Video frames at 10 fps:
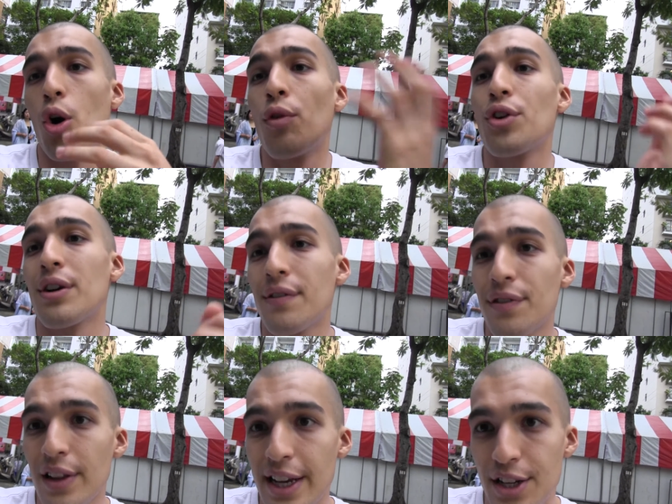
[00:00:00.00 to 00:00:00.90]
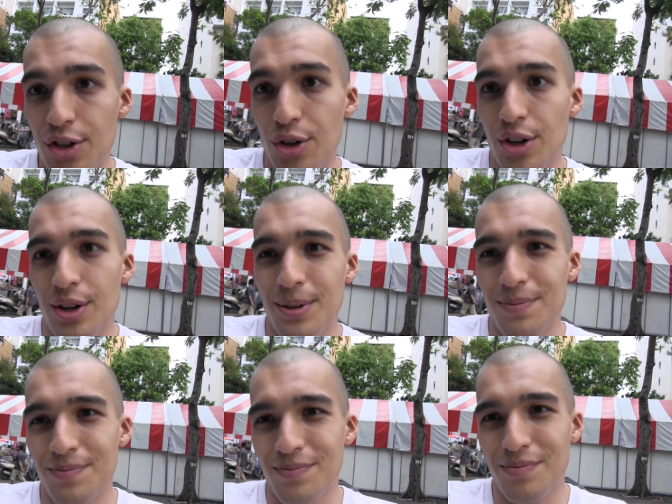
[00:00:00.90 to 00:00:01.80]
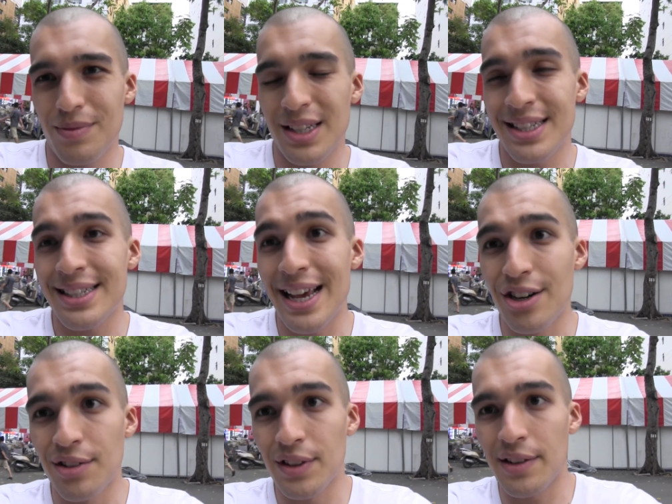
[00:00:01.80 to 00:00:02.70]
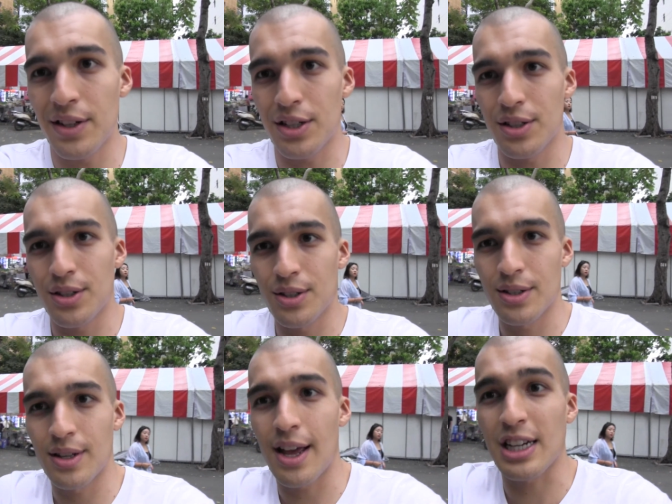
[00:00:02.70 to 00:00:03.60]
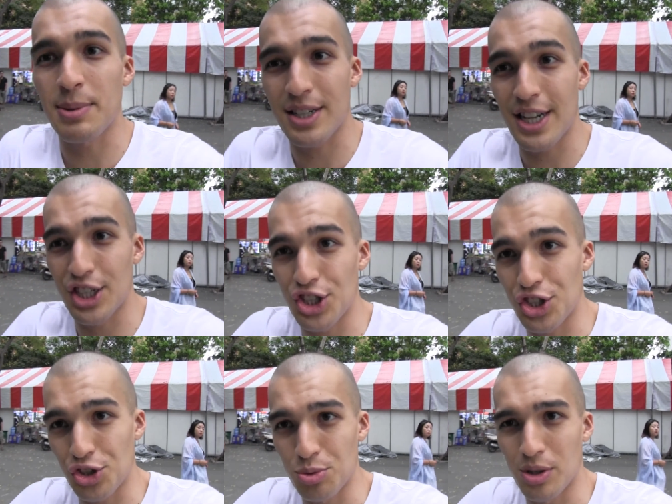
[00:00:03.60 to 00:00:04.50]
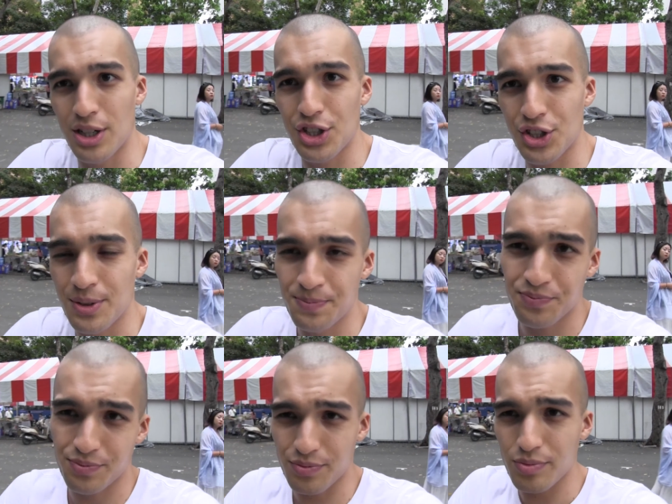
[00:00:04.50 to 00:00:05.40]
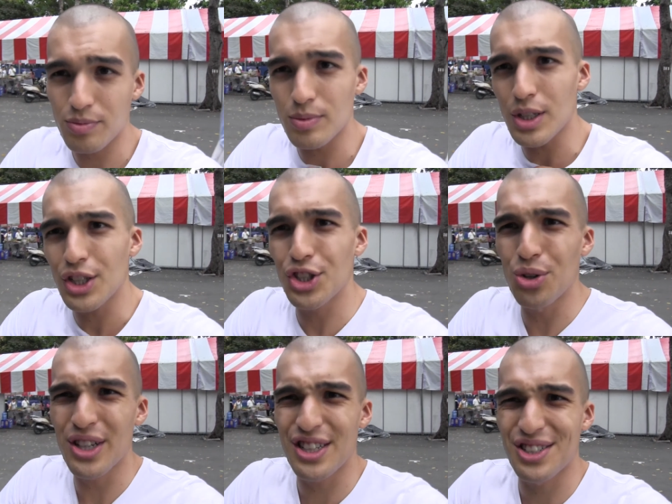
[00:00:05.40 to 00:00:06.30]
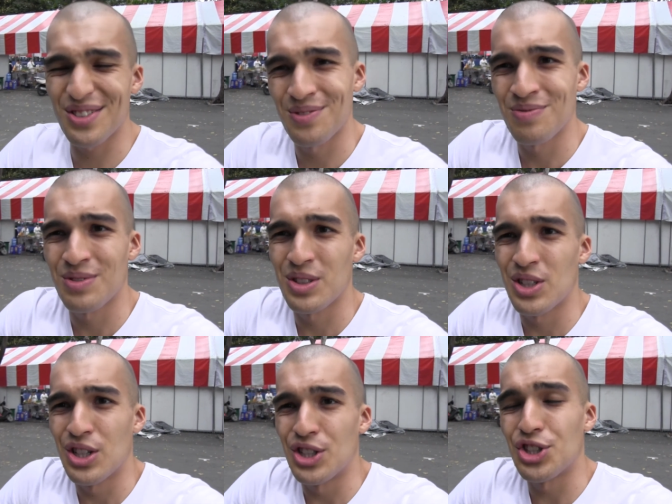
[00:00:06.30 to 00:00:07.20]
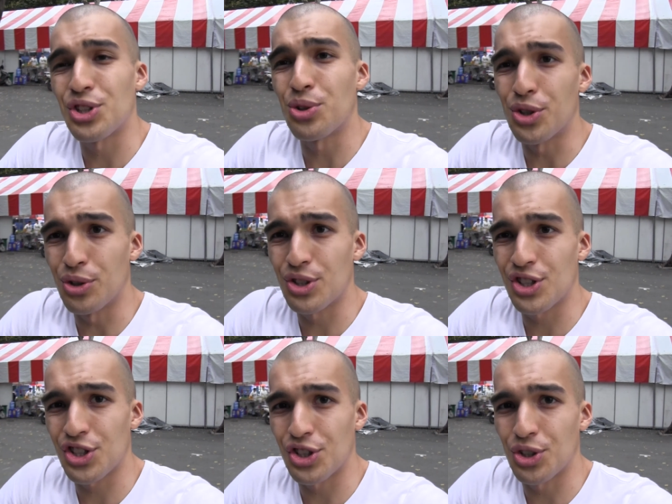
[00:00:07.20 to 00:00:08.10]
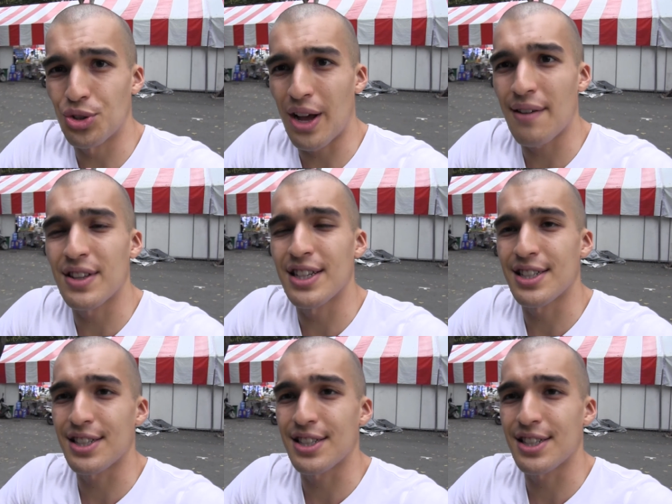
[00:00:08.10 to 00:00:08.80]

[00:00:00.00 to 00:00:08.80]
overinflate your standard of living expectations too much. Don't get too used to having